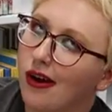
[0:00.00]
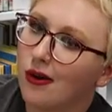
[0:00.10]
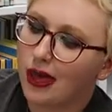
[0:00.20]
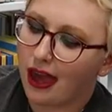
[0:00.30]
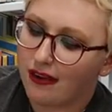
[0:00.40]

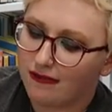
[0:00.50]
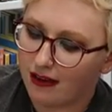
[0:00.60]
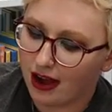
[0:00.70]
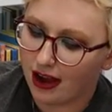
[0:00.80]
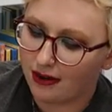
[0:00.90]
"Okay,
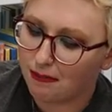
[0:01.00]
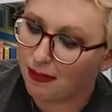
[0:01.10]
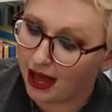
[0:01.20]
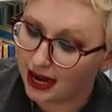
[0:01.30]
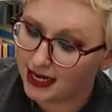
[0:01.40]
fine.
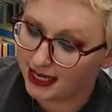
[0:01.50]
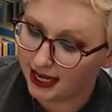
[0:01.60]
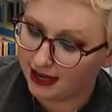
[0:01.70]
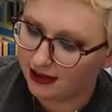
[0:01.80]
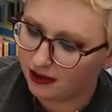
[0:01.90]
Bad
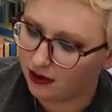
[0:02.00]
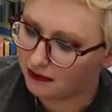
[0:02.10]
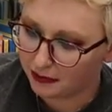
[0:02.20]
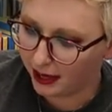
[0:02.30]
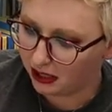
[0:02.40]
idea. You
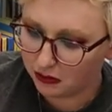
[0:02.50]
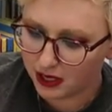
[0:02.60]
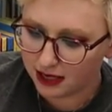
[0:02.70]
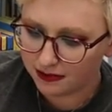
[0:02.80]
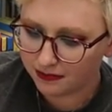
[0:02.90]
have a better
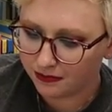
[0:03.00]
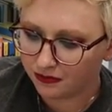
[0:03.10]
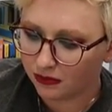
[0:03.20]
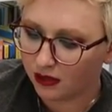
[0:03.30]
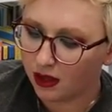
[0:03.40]
one?"
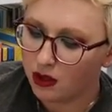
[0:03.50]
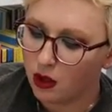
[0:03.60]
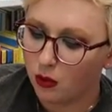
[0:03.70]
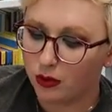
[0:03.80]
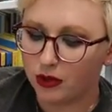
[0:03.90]

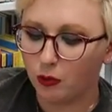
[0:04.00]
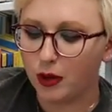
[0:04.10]
With a